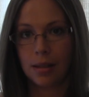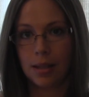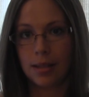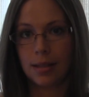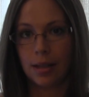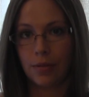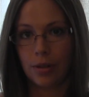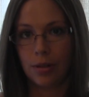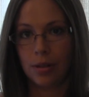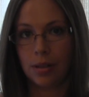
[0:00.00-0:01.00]
is
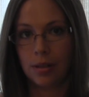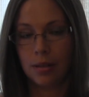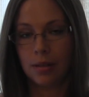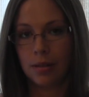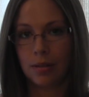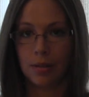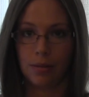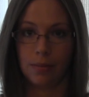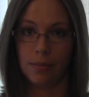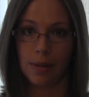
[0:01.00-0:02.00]
severed
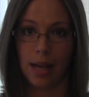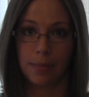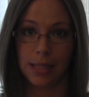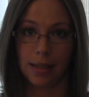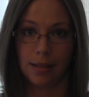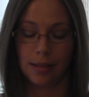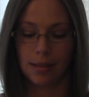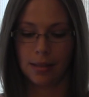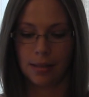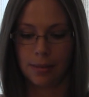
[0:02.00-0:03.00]
or
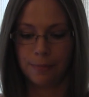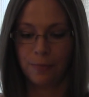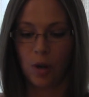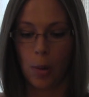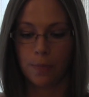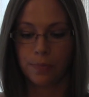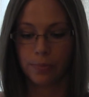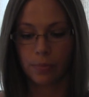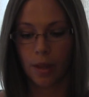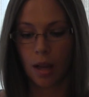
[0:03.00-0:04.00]
abscised from
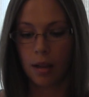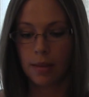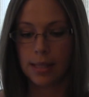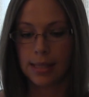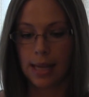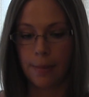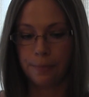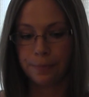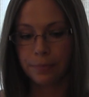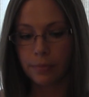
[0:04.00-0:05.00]
the
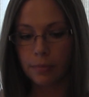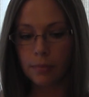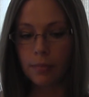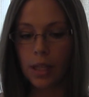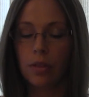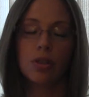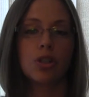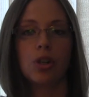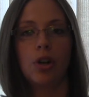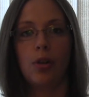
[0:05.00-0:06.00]
stem, there's
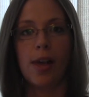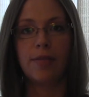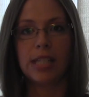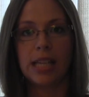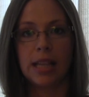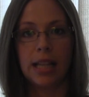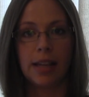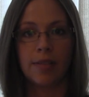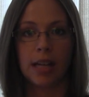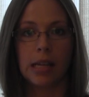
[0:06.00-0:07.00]
sugar left in the
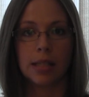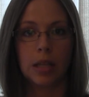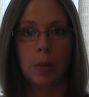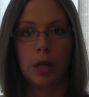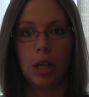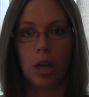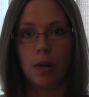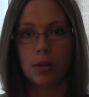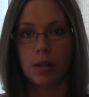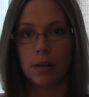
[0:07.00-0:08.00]
leaf and it has nowhere to
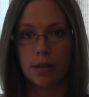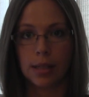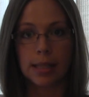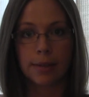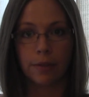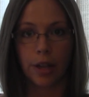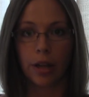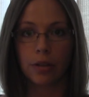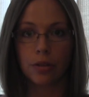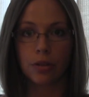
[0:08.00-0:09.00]
go, so there's this
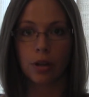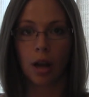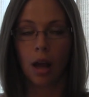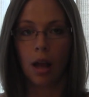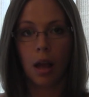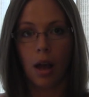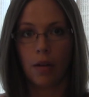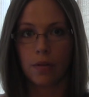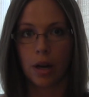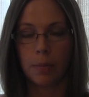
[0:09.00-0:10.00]
flush
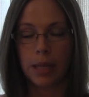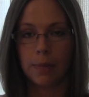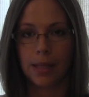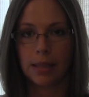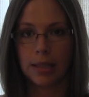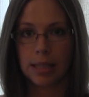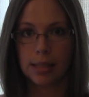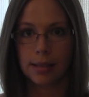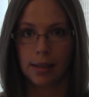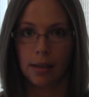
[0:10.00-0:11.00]
of red pigments,
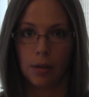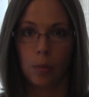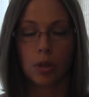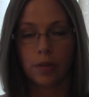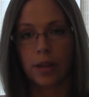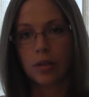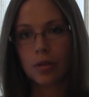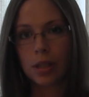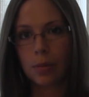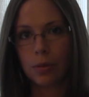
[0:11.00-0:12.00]
which
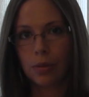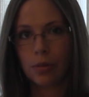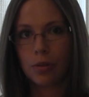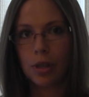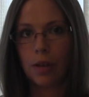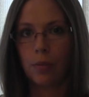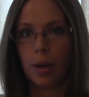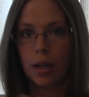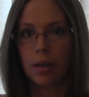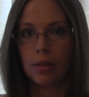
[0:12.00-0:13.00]
eventually will give
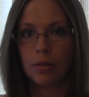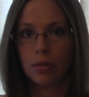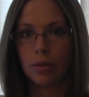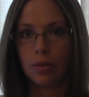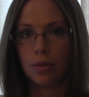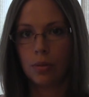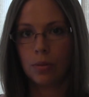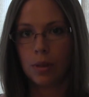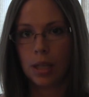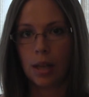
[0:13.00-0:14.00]
way to
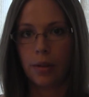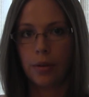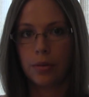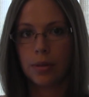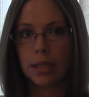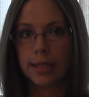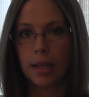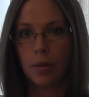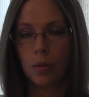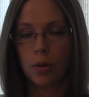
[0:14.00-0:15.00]
the yellows
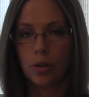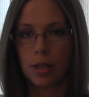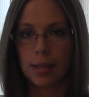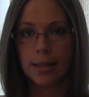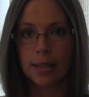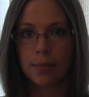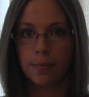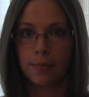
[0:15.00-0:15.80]
and the oranges,